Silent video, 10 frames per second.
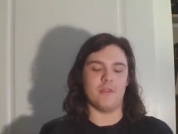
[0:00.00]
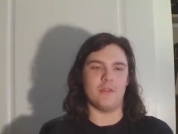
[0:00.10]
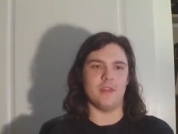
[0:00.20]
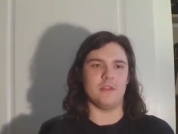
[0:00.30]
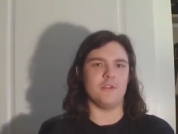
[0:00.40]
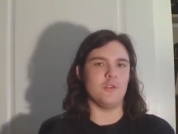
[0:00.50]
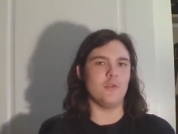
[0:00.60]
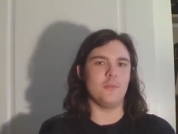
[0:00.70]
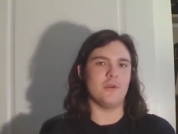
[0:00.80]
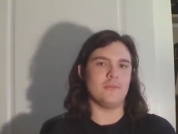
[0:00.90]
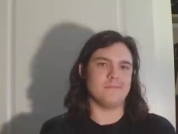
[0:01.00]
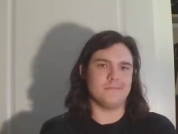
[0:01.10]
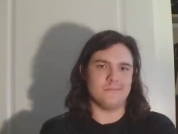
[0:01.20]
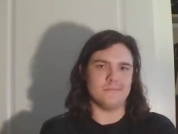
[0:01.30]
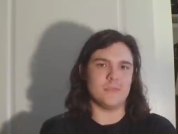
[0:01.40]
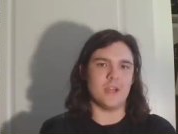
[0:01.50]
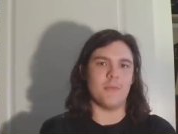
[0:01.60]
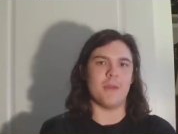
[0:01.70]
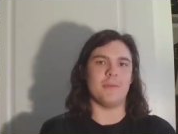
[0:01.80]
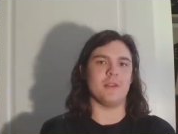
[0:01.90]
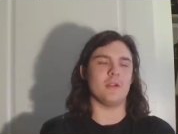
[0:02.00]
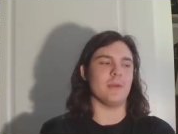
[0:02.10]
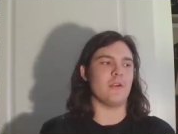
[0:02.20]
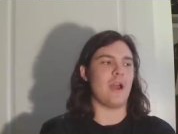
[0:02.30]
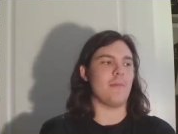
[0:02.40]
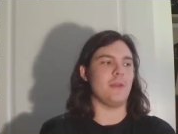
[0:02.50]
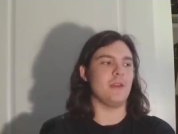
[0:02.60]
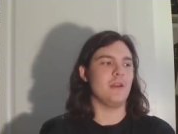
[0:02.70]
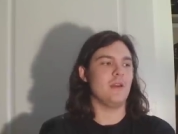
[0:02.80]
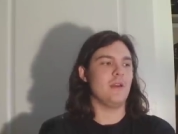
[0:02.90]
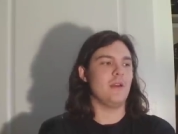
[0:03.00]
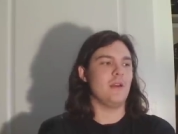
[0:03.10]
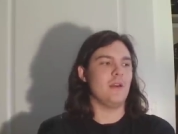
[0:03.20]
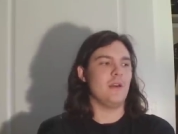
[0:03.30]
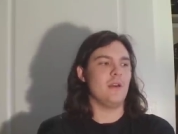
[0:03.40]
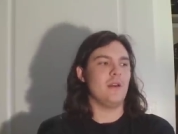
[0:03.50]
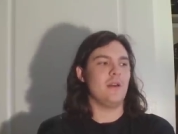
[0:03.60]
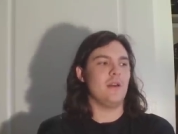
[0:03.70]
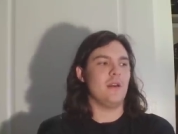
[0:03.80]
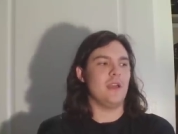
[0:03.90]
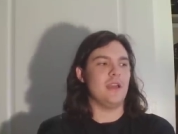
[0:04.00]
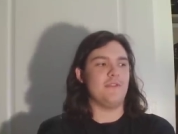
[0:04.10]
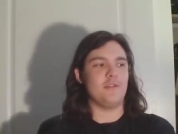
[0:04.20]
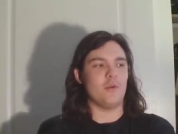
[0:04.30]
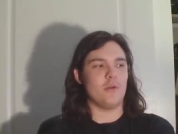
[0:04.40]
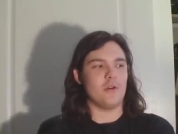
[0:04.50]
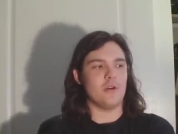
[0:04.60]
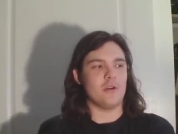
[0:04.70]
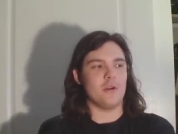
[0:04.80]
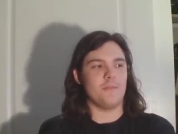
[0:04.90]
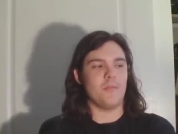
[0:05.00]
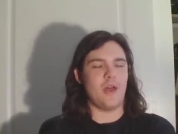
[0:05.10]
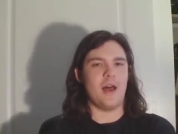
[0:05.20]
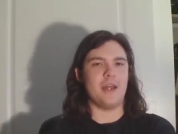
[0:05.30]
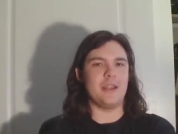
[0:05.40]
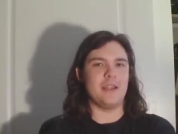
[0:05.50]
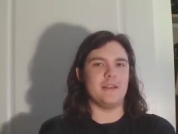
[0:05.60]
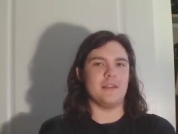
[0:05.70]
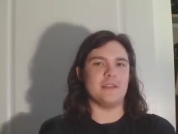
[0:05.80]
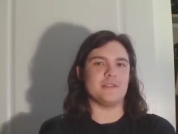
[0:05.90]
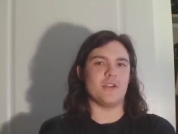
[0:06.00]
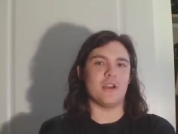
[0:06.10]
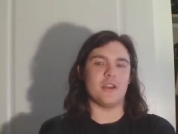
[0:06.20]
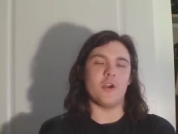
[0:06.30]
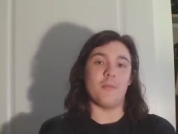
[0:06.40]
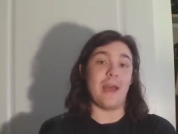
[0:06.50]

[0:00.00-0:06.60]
the tube, you know, might be a little bit crappy. If your hot end is starting to go